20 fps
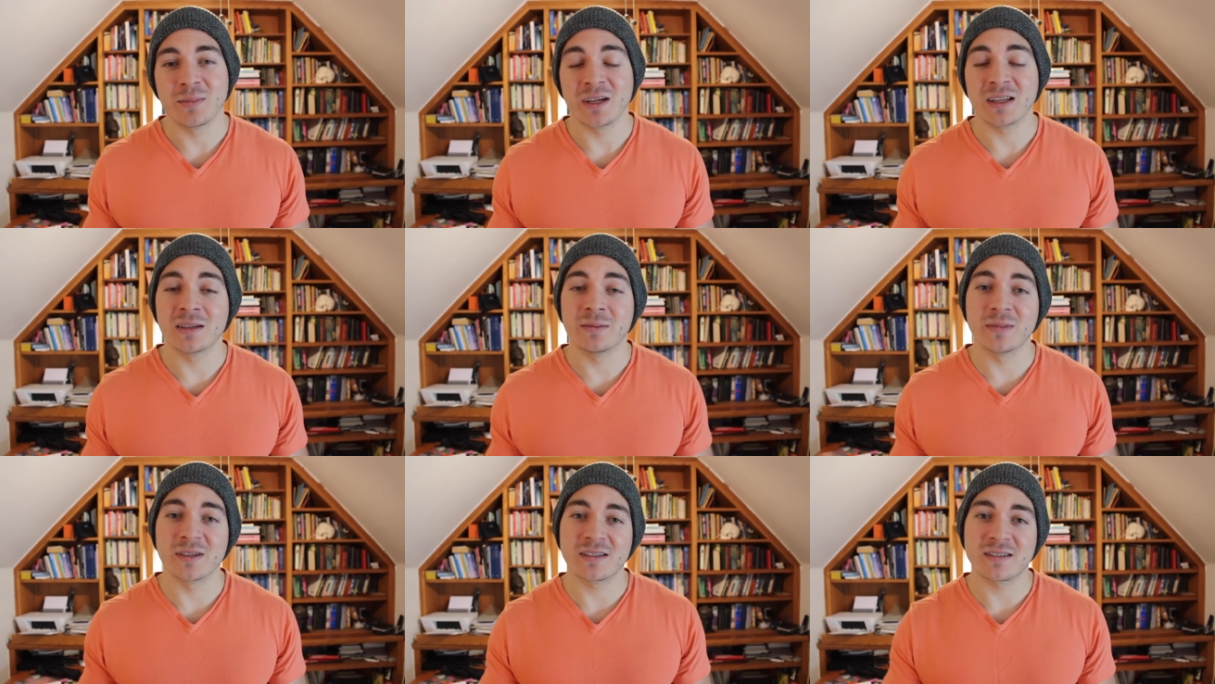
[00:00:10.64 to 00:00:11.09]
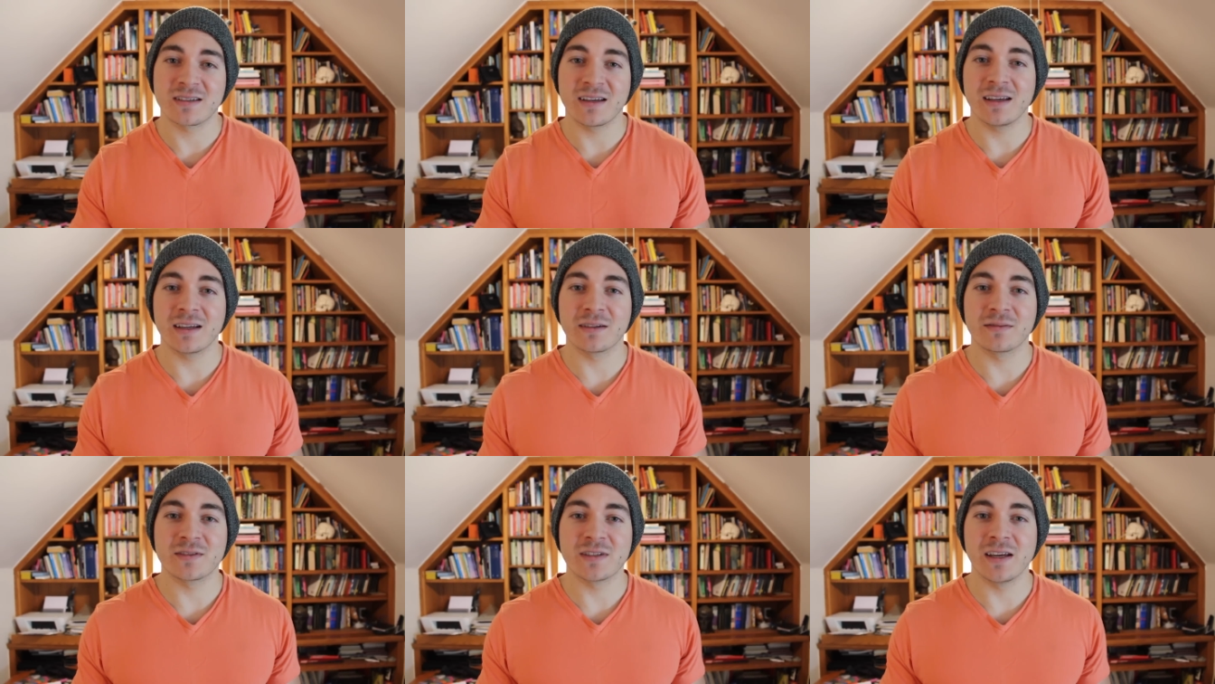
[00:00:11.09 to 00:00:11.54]
made the
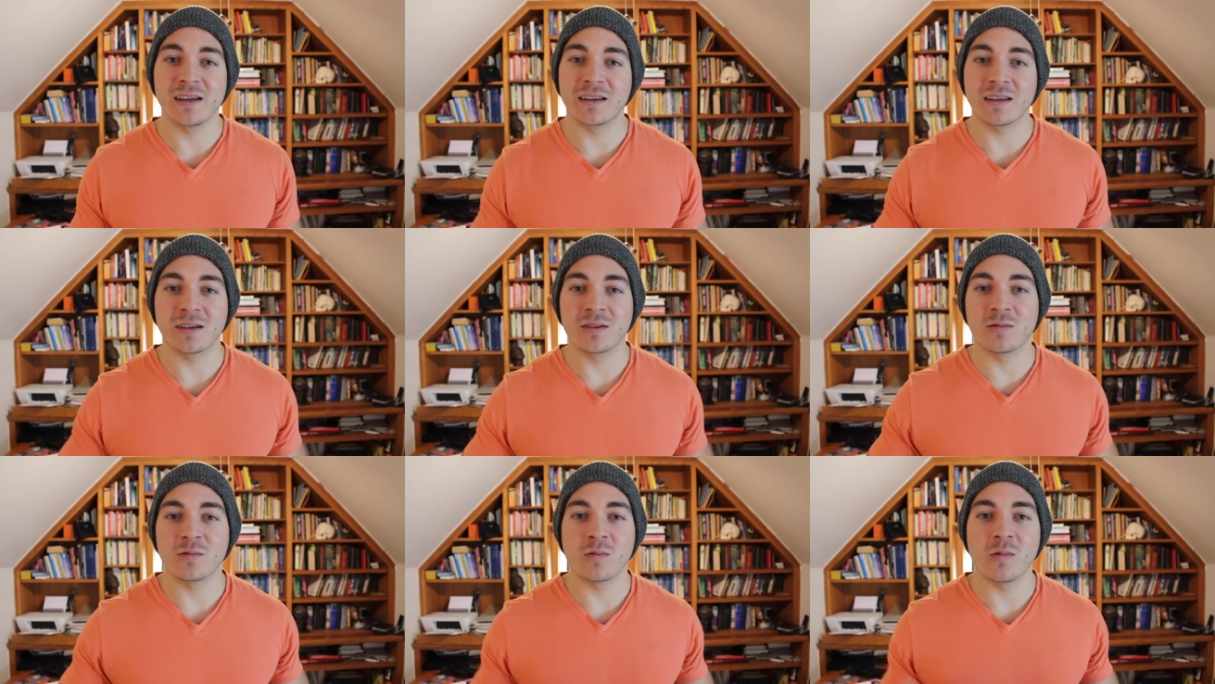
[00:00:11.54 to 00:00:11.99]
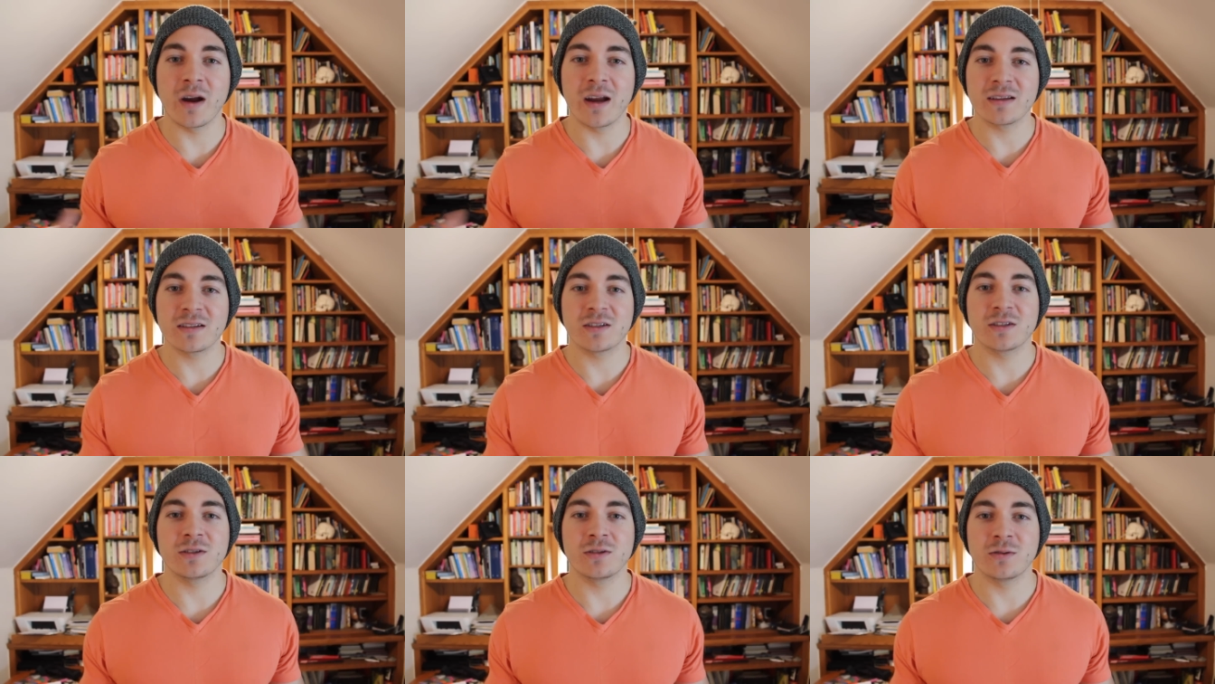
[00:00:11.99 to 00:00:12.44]
mistake of taking
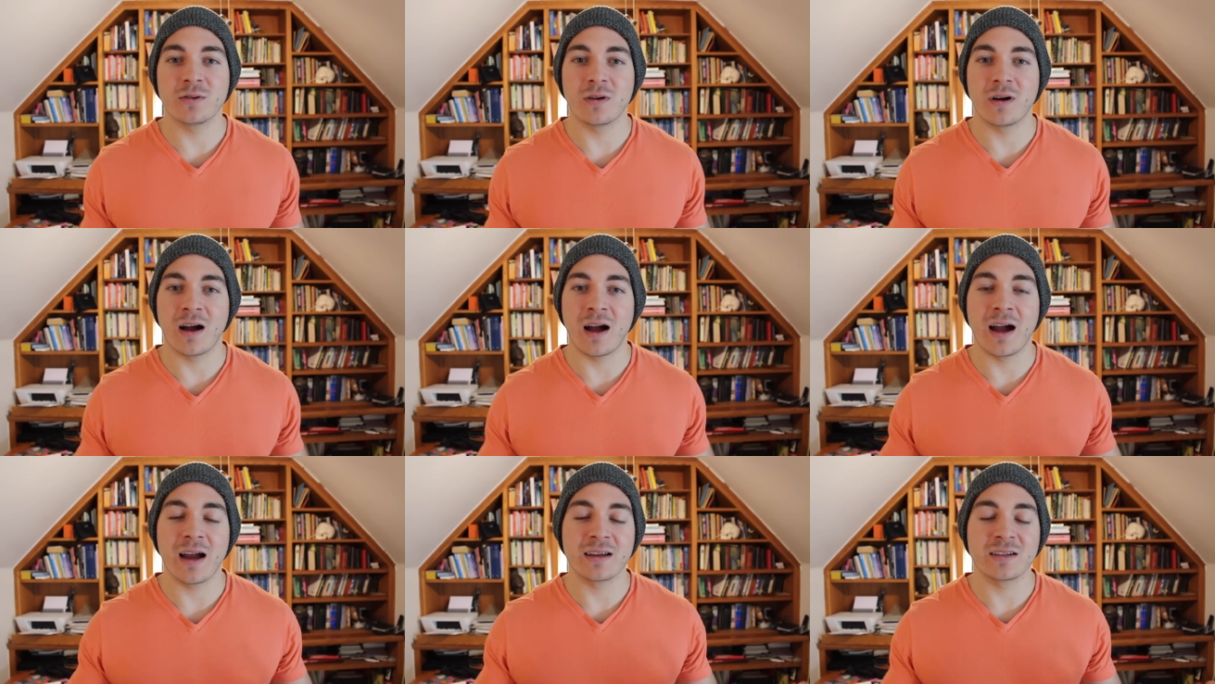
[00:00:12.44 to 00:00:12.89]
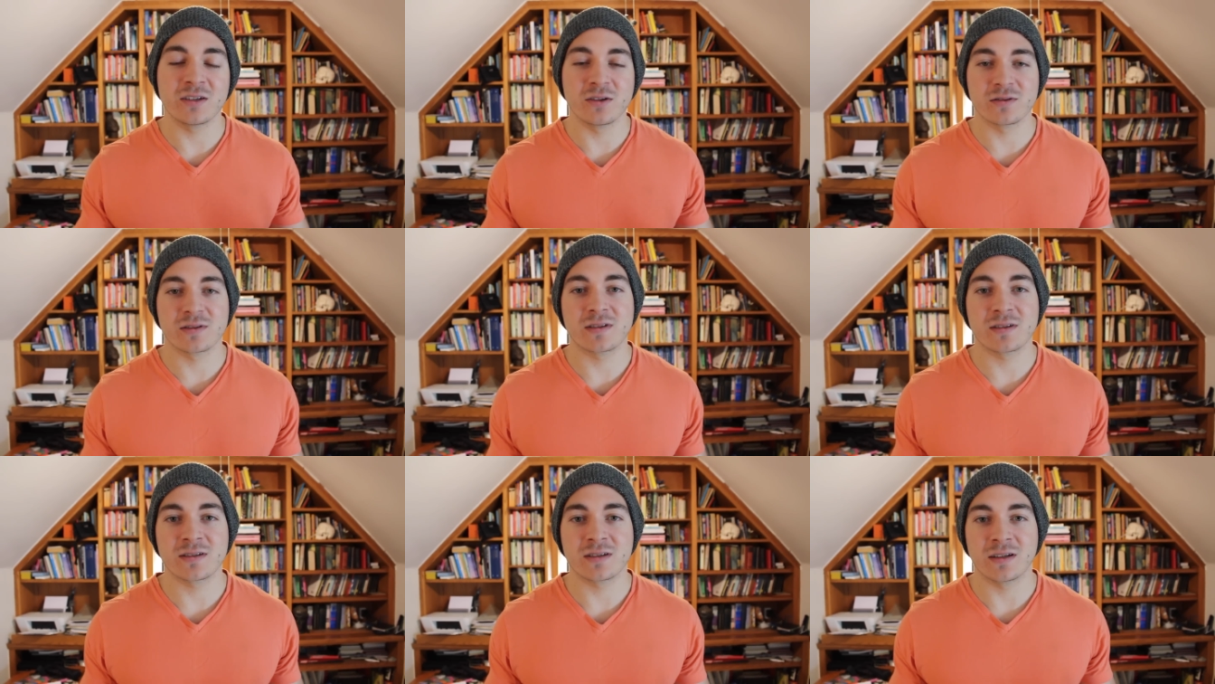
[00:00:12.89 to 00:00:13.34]
way too high
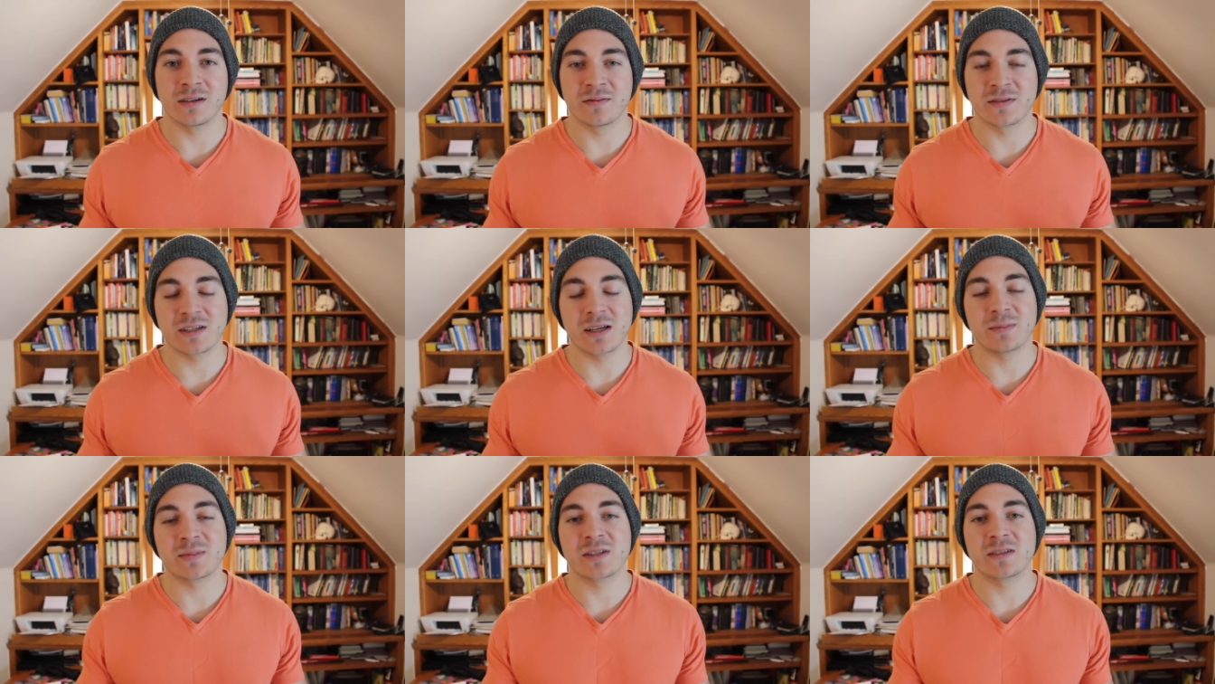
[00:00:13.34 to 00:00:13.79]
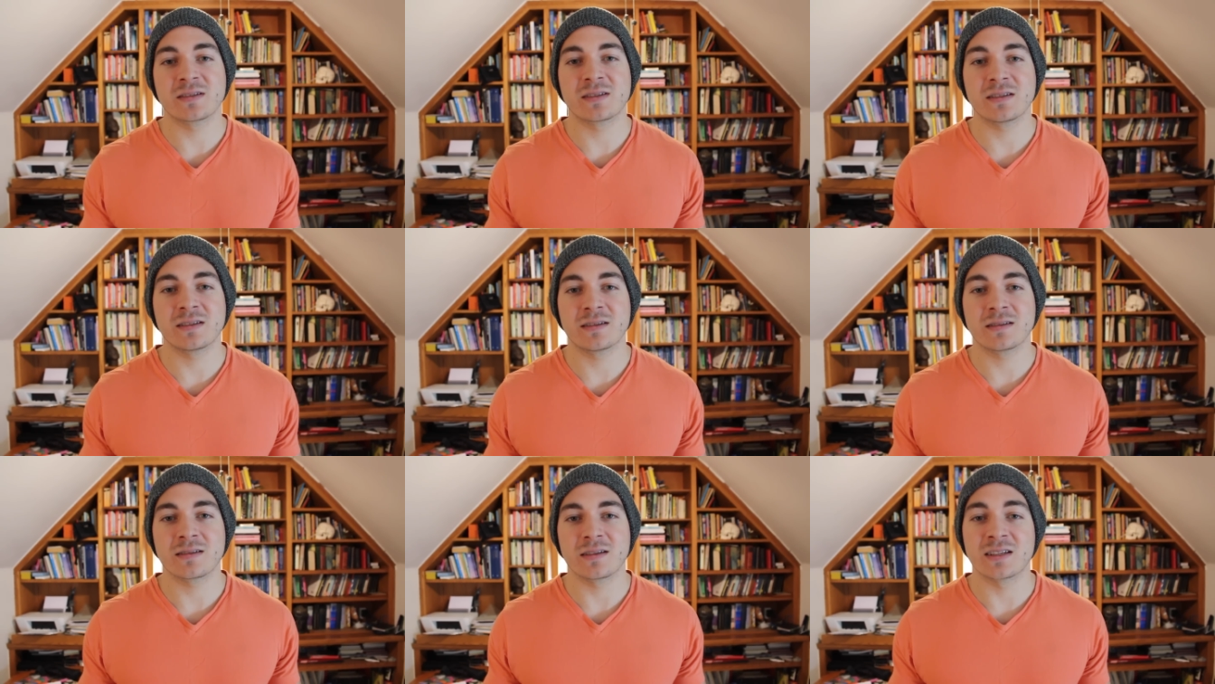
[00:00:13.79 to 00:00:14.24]
doses of
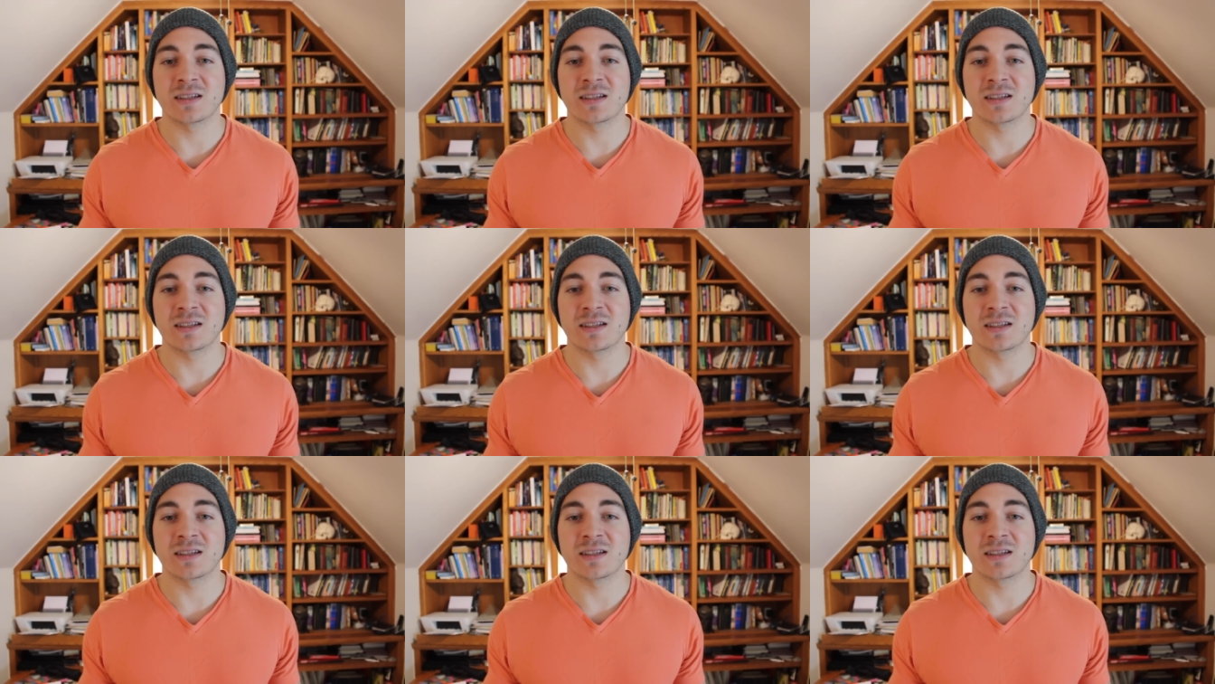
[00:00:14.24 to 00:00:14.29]
substances,